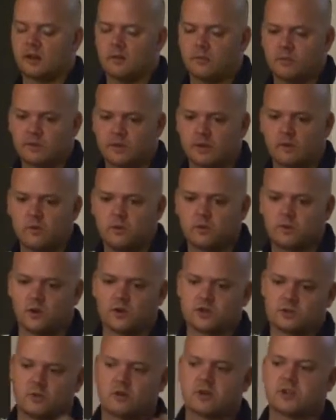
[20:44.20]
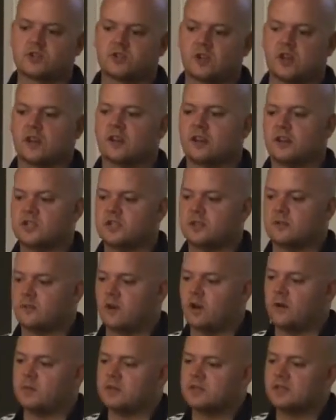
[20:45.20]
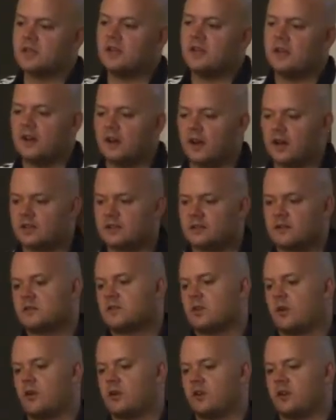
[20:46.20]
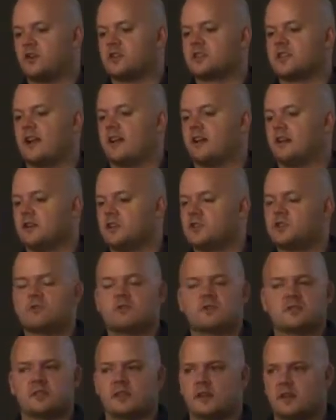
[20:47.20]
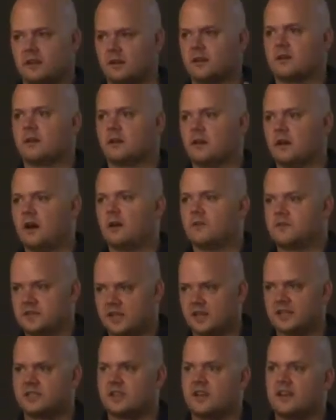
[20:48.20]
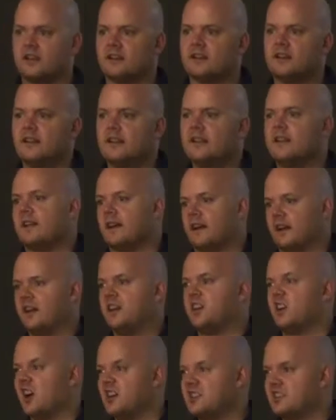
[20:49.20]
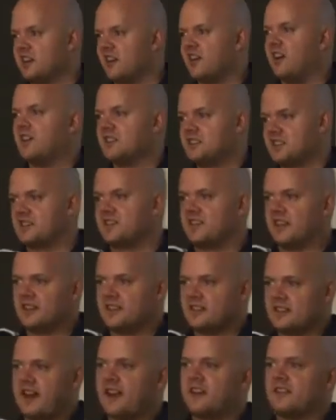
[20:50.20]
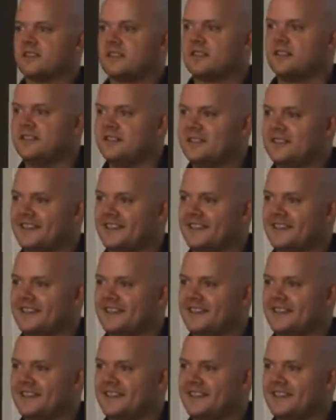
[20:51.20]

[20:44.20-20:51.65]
that, that who does work in strength and conditioning environments, I totally understand the insurance thing of sixteen. And in the eyes of the law, sixteen is an adult.